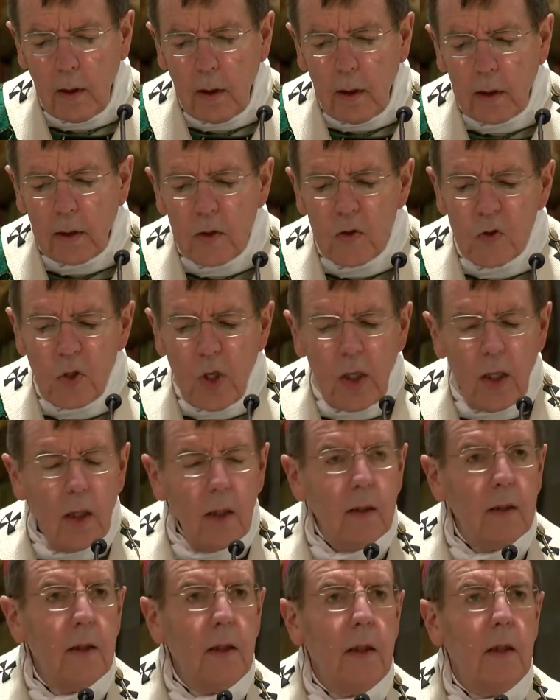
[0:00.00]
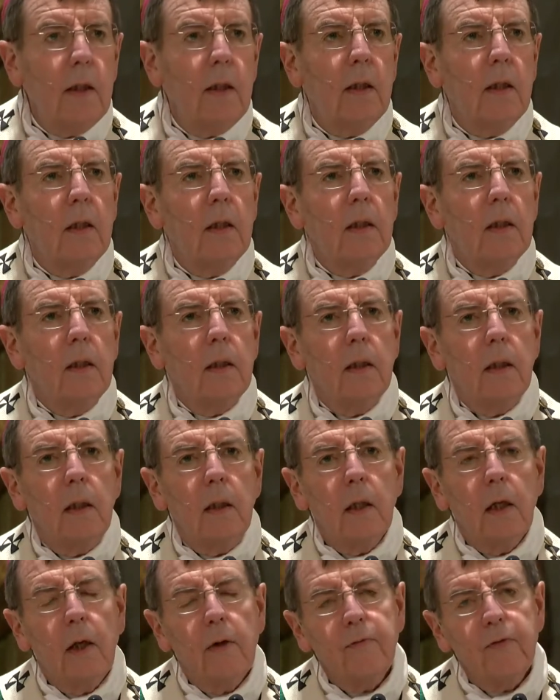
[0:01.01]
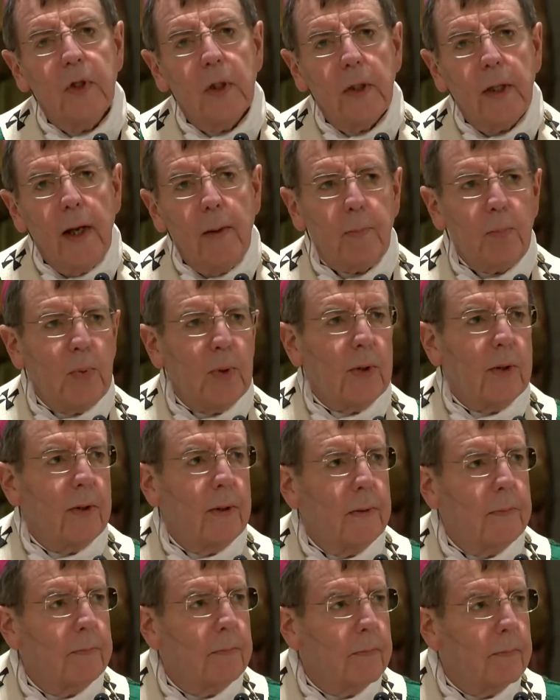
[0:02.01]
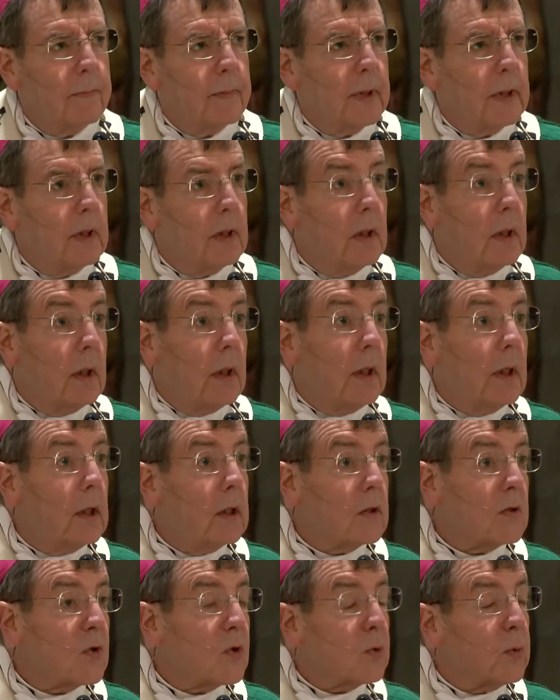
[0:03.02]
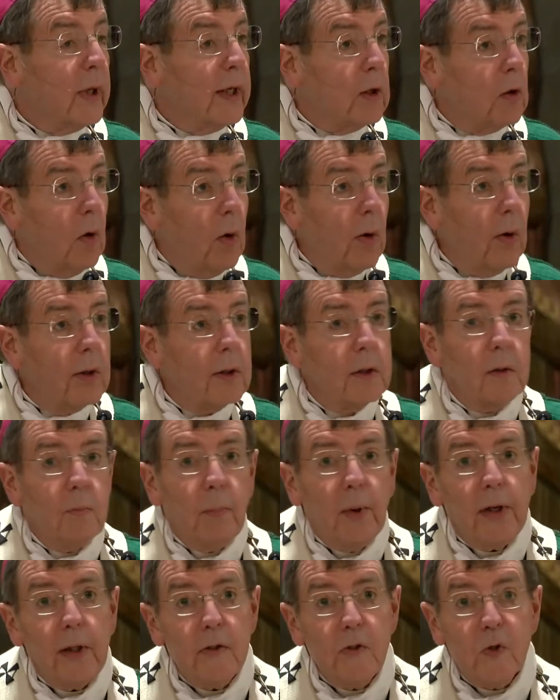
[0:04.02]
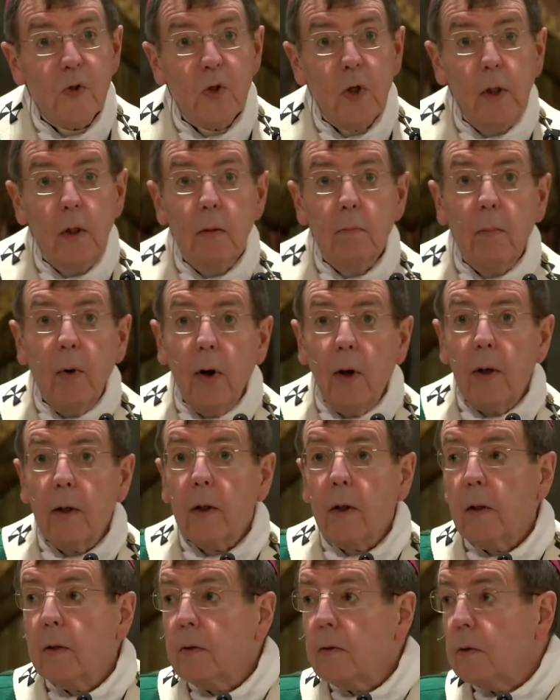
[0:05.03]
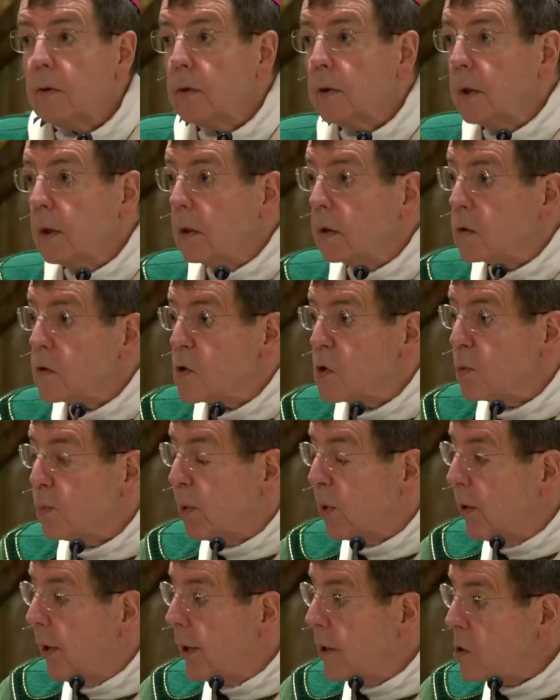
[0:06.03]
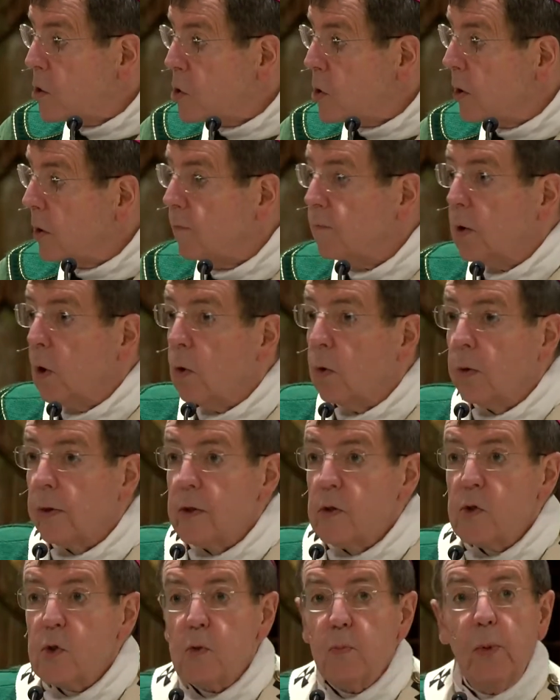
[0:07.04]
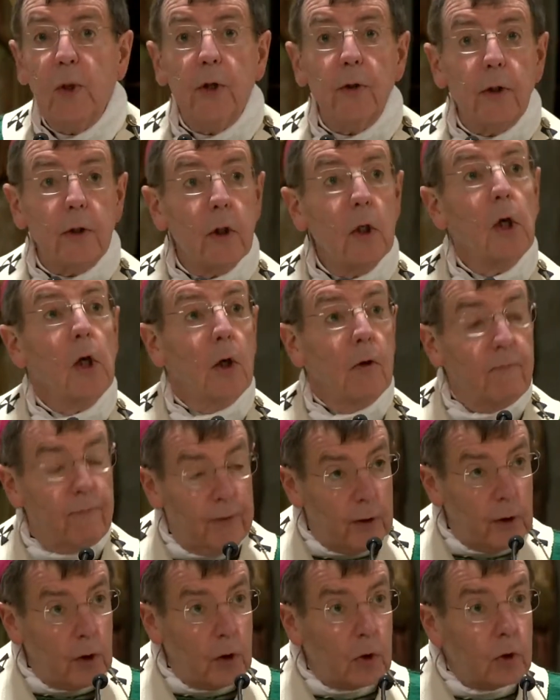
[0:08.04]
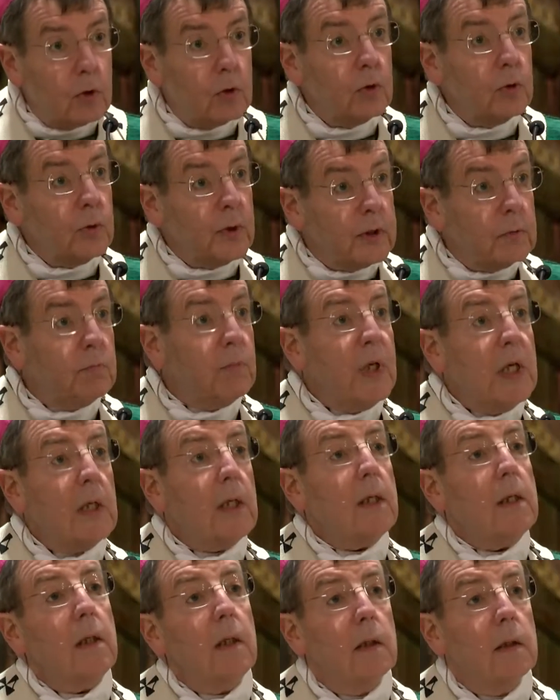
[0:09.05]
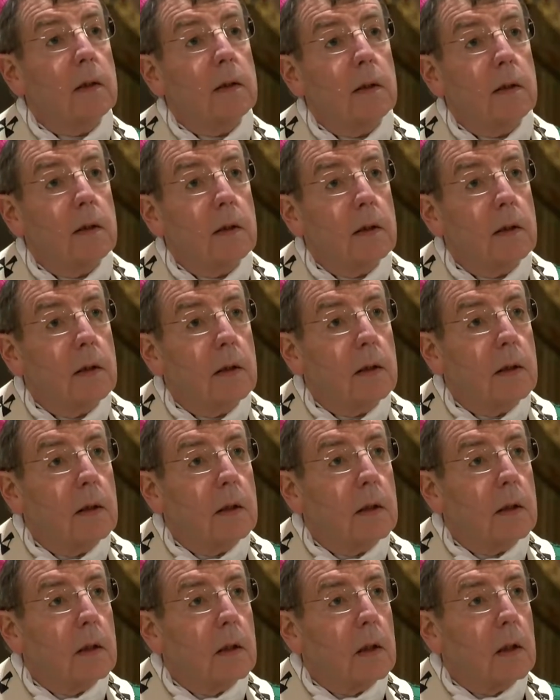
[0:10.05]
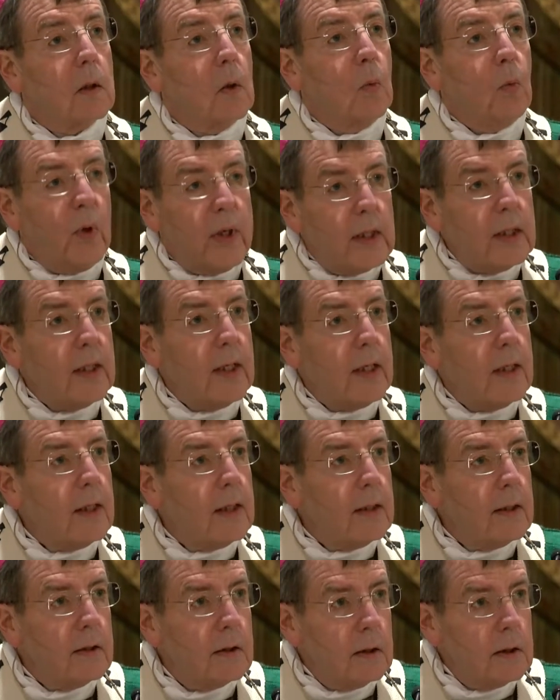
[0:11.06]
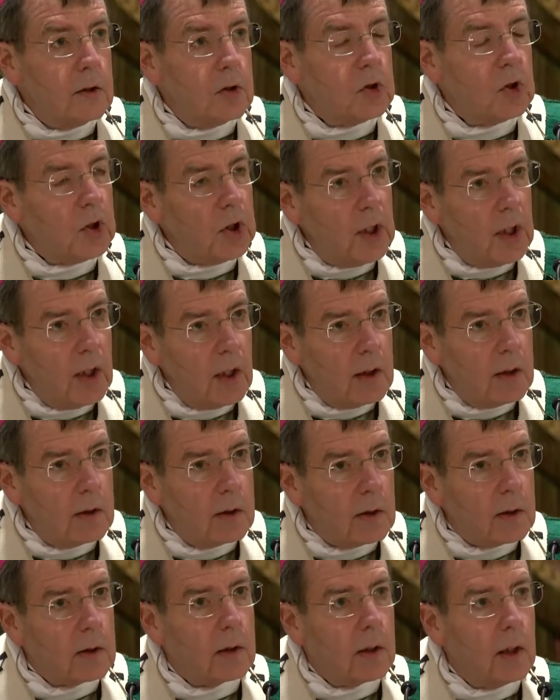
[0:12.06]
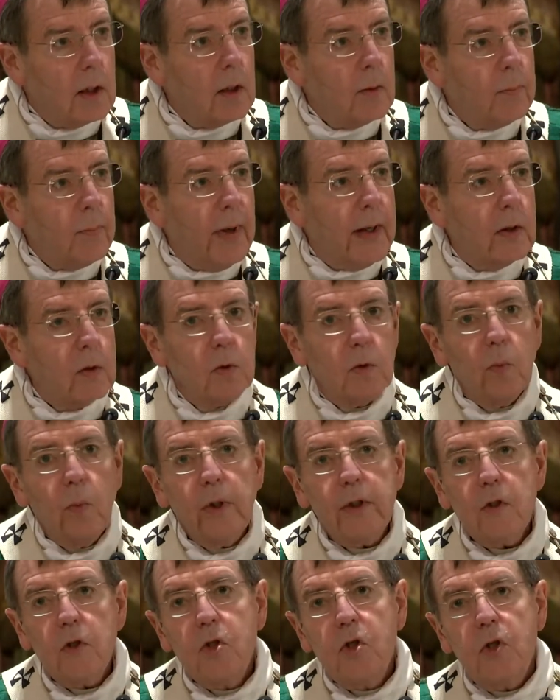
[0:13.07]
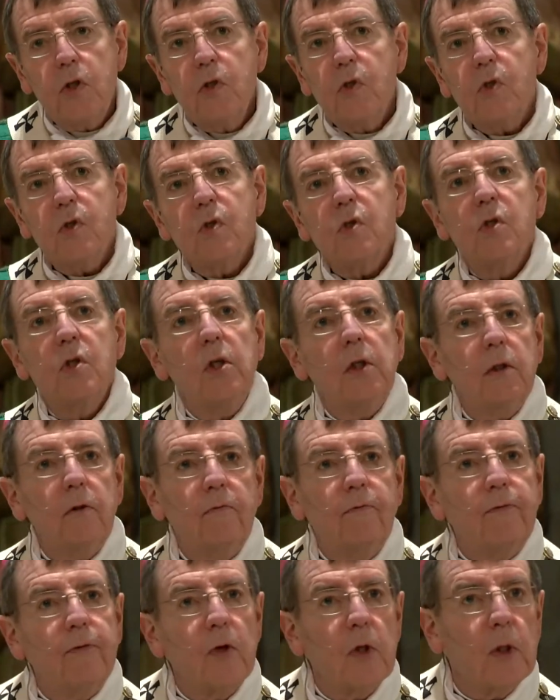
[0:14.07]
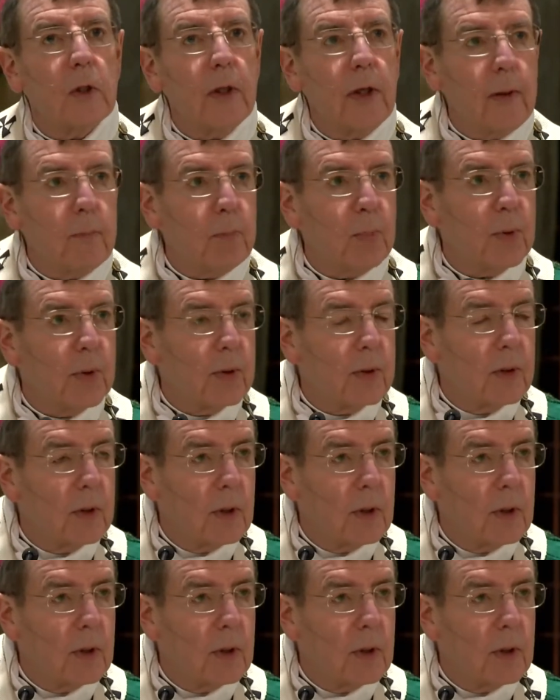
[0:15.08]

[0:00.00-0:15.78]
This healing of the leper is recorded by St. Mark under the inspiration of the Holy Spirit for you and me. We need to hear about what Jesus did for the leper